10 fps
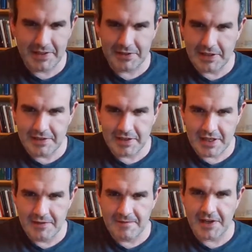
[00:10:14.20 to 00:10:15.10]
of in the
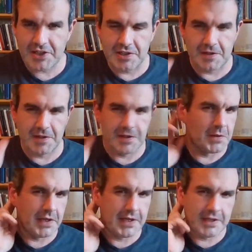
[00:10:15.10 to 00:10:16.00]
confectionery
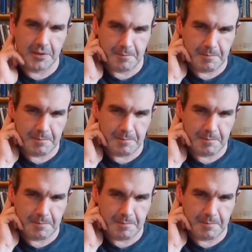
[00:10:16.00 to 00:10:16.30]
note, like